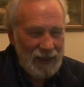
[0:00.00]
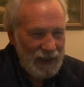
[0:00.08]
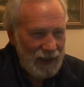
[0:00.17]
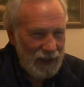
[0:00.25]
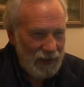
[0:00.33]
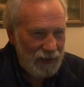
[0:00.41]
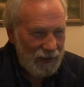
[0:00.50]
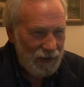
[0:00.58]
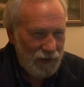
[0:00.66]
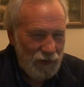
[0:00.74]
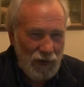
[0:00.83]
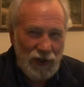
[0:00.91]
in
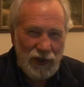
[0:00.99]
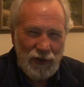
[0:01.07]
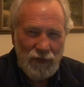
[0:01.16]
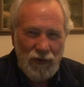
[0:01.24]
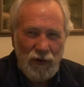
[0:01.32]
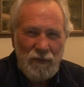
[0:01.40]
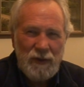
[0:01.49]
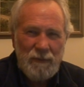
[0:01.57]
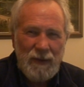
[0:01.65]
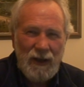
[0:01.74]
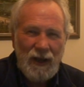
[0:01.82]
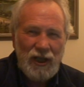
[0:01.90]
Christian rooms,
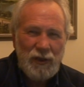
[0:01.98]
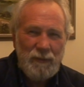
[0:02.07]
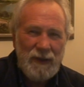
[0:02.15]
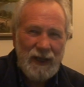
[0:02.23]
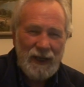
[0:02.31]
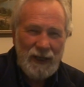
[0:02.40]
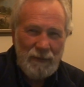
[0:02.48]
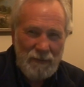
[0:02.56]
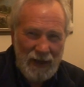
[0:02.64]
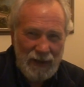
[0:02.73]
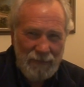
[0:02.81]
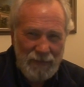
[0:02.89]
but I speak in
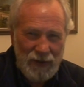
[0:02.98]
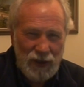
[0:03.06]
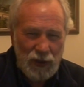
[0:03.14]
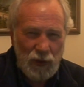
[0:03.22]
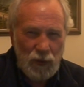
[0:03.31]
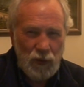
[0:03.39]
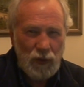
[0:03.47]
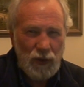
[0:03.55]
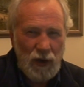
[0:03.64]
metaphysical